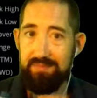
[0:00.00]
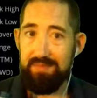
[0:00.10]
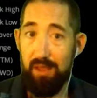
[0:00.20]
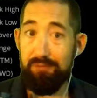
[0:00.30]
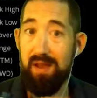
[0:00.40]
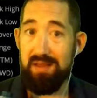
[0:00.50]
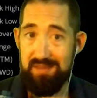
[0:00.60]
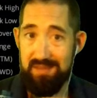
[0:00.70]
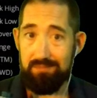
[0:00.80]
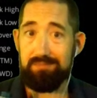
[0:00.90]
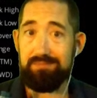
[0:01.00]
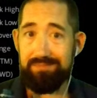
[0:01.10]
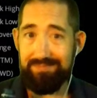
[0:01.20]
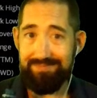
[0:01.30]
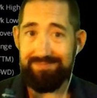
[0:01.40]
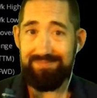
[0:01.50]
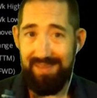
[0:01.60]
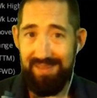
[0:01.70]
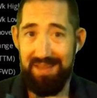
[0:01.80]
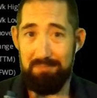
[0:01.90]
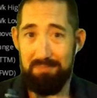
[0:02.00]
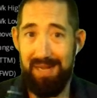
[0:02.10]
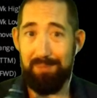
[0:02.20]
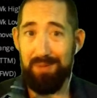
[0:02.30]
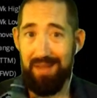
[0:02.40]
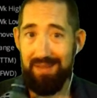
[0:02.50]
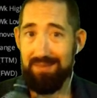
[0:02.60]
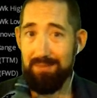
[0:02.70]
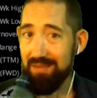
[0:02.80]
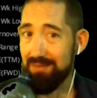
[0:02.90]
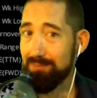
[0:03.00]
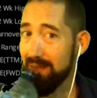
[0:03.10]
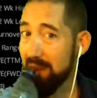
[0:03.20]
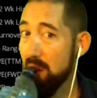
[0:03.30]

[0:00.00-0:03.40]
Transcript: they'll find something they can manipulate to make some money.